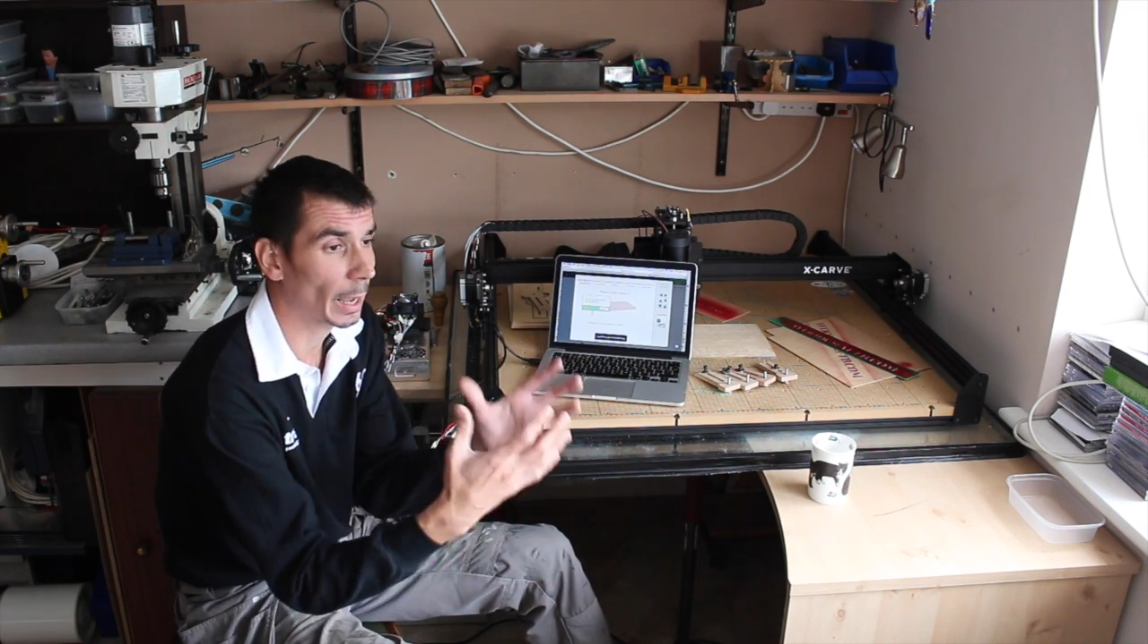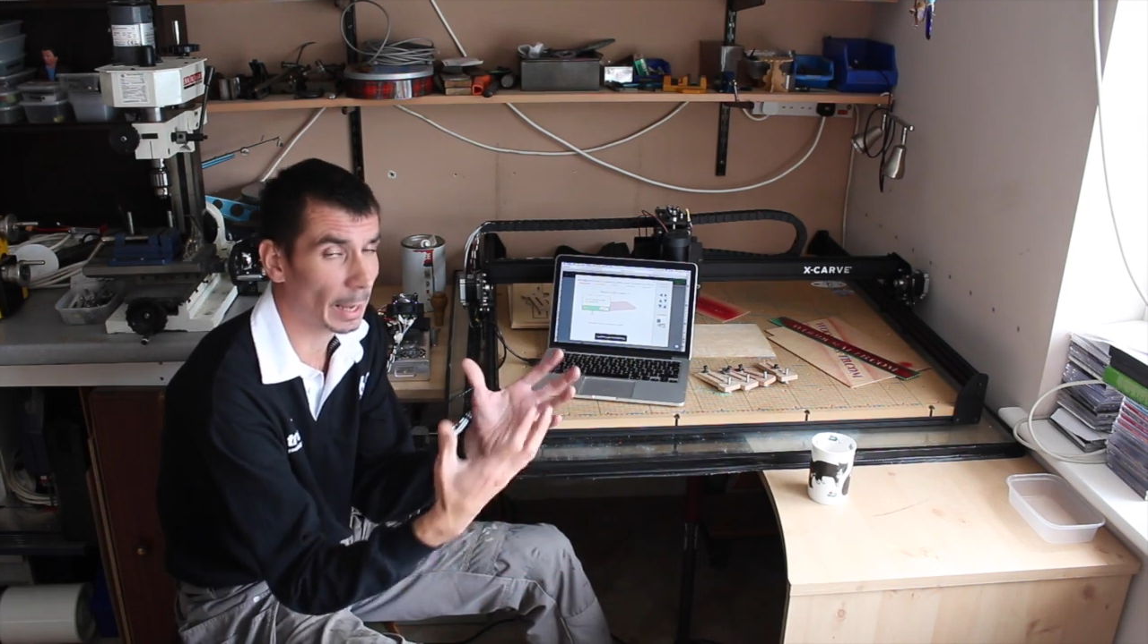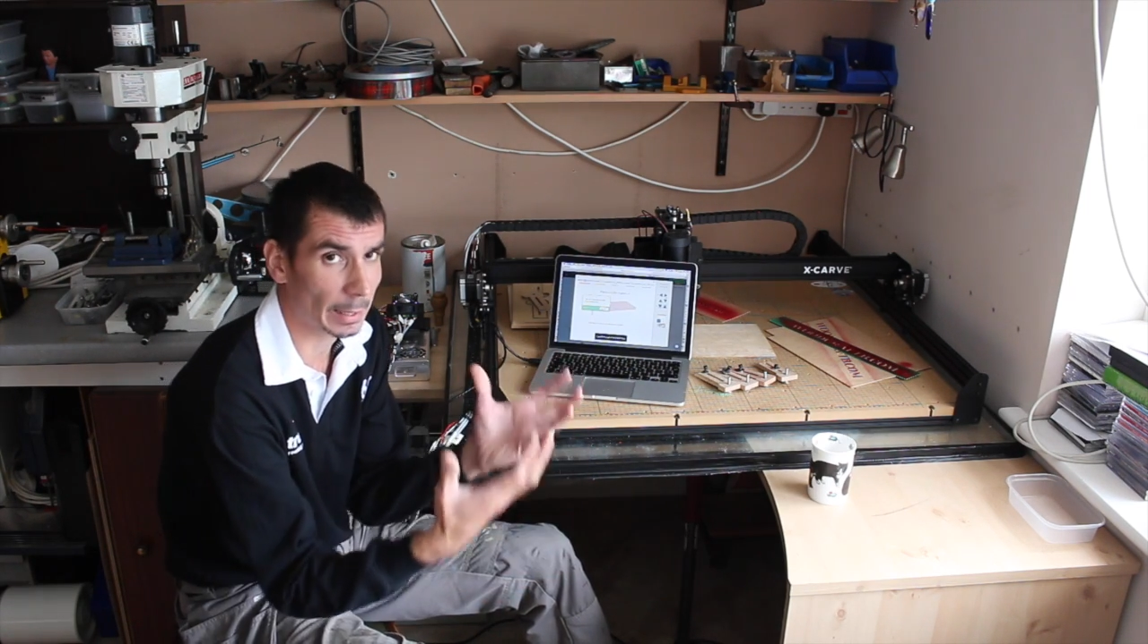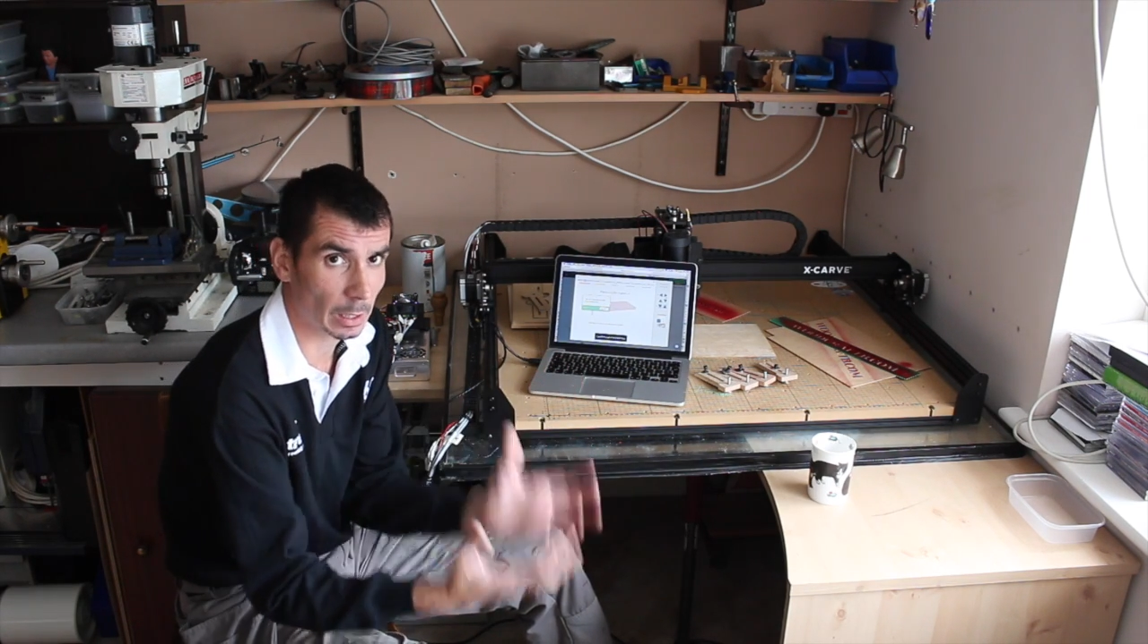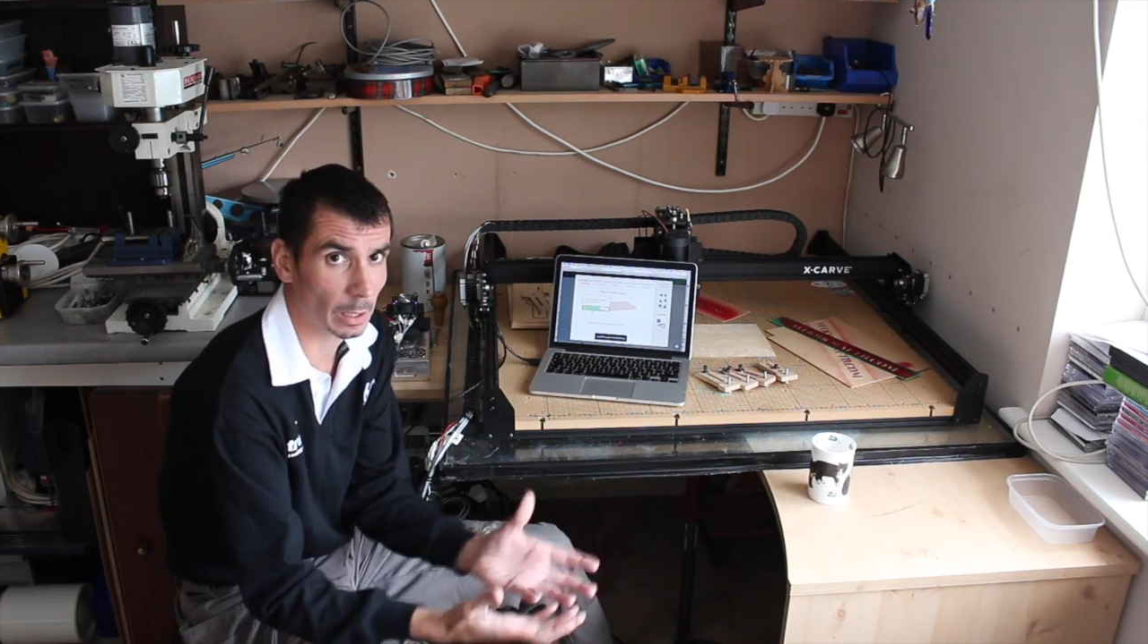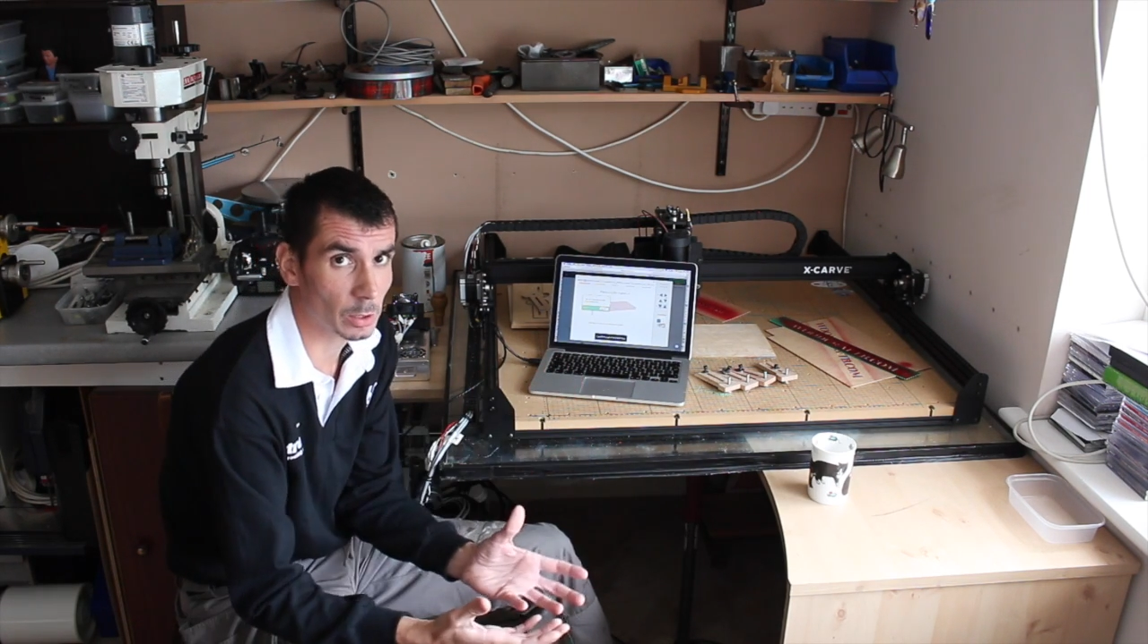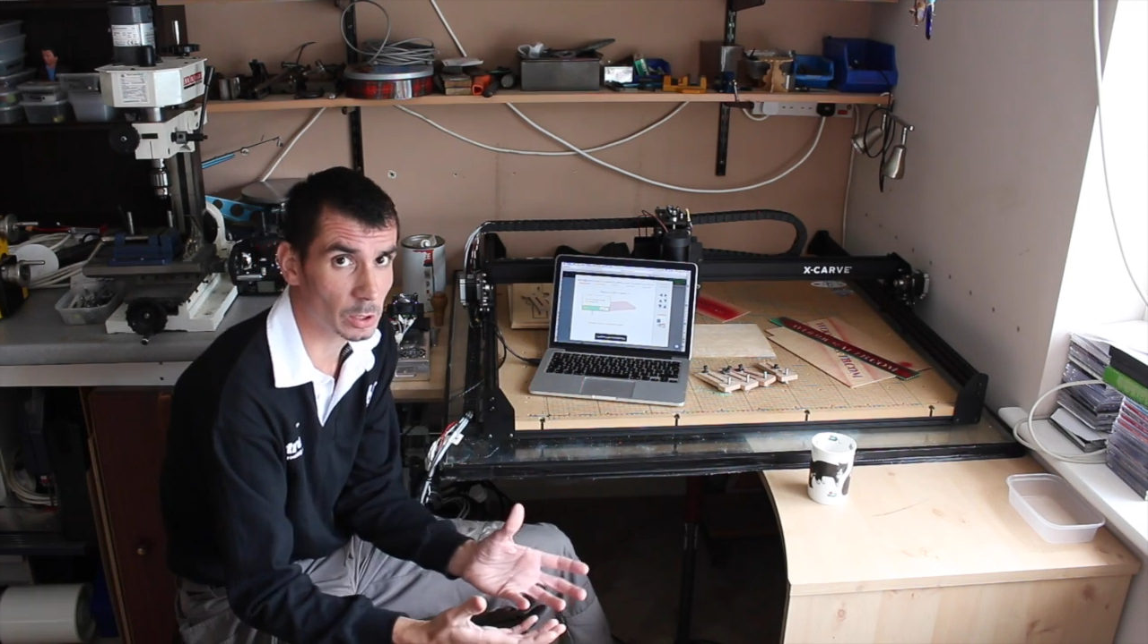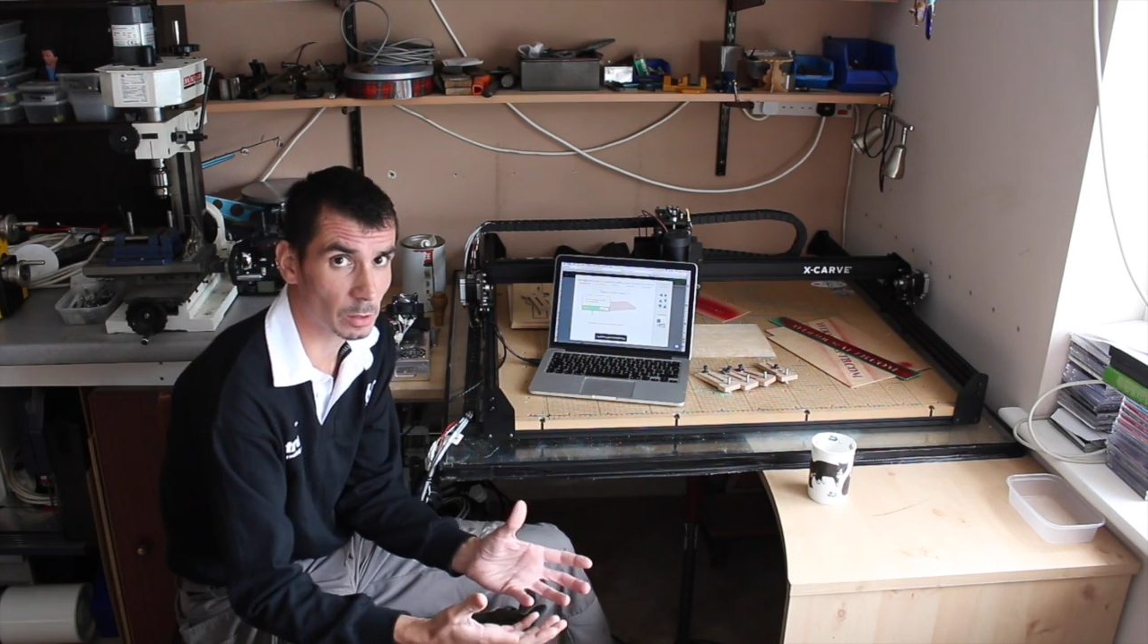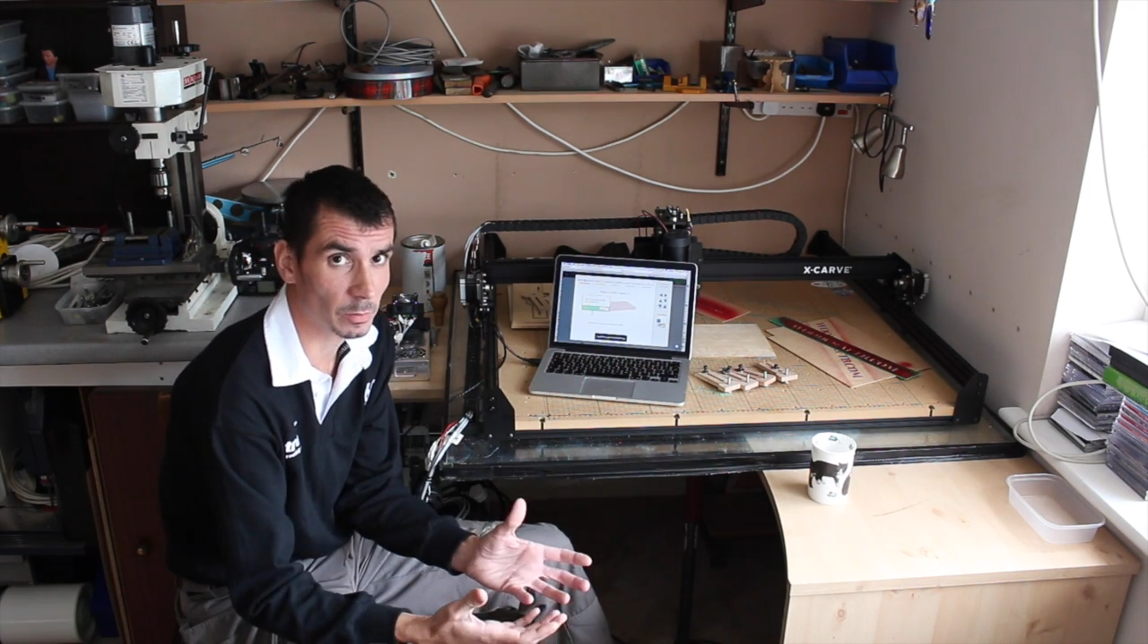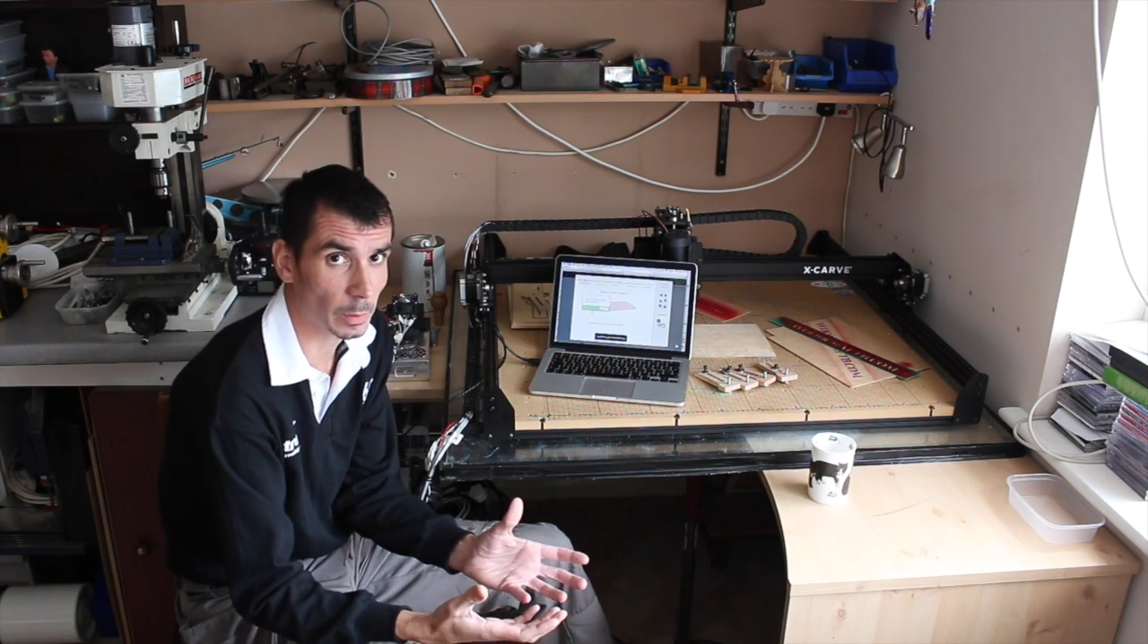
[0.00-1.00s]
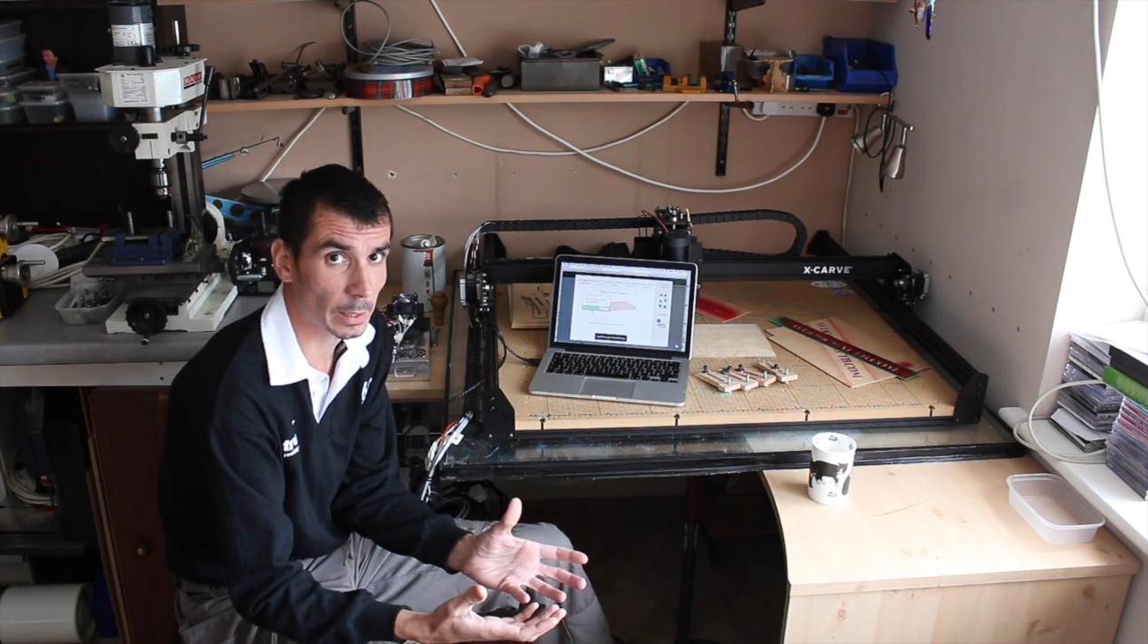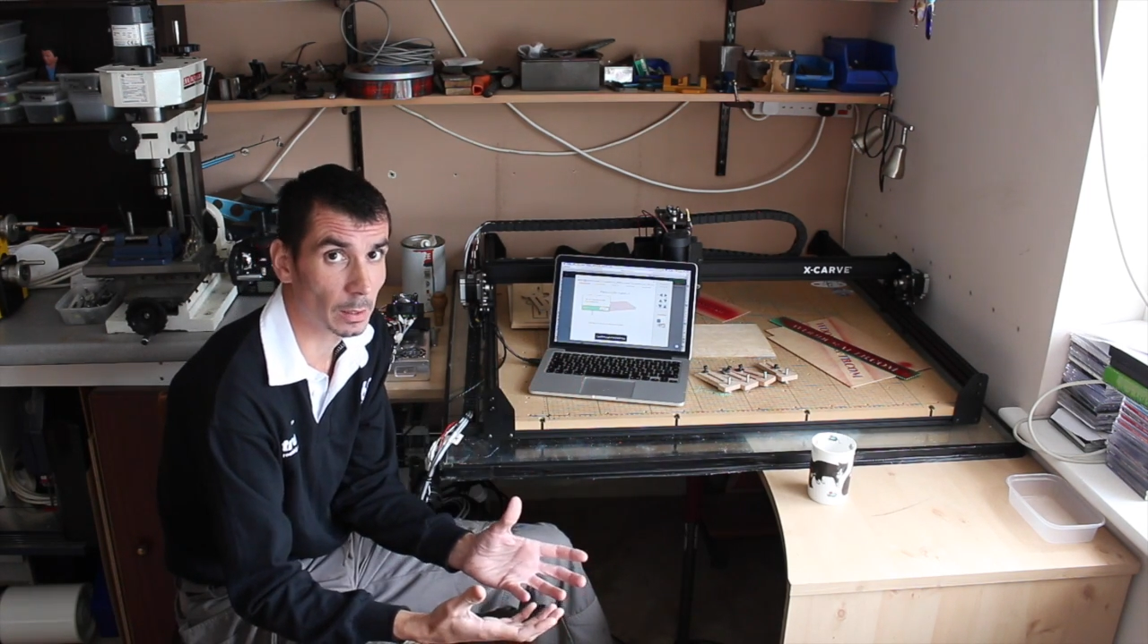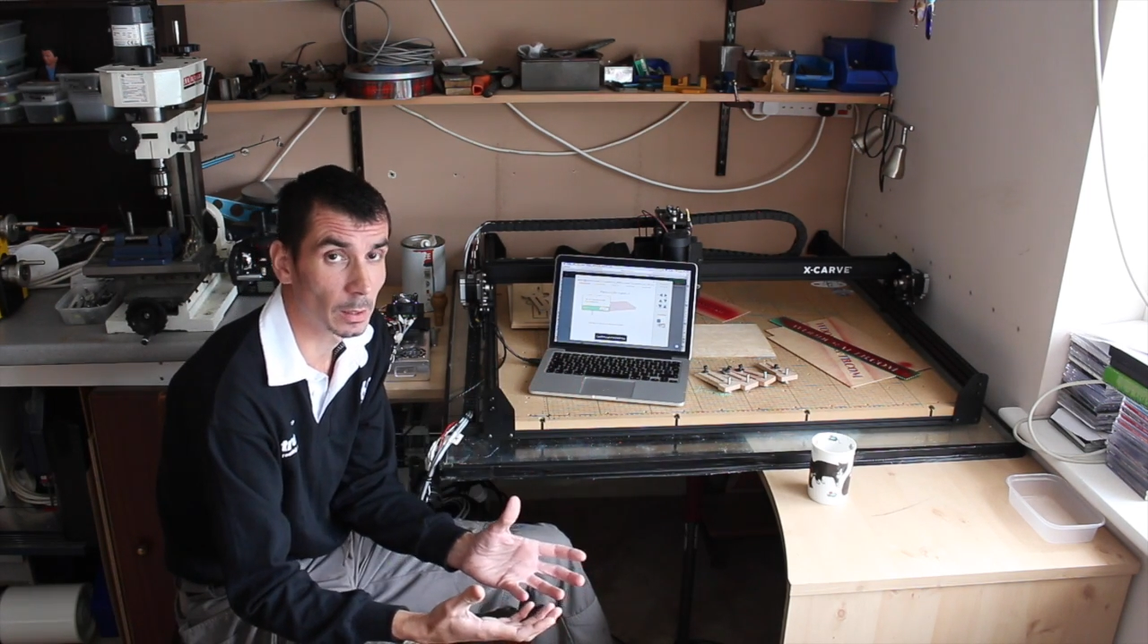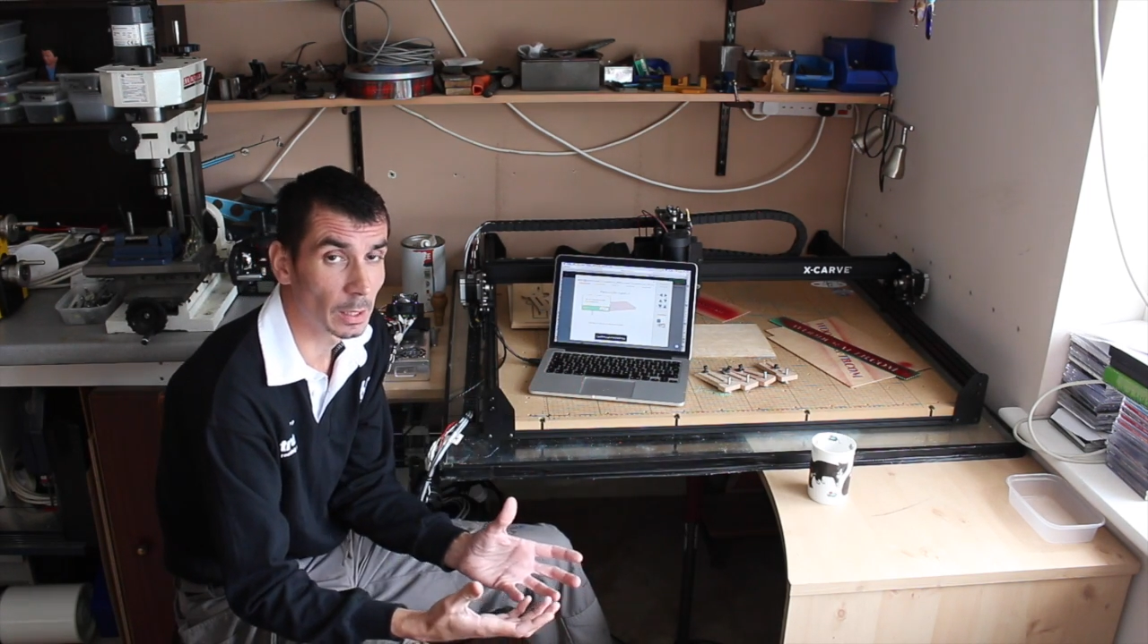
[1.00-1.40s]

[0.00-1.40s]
and a load of software,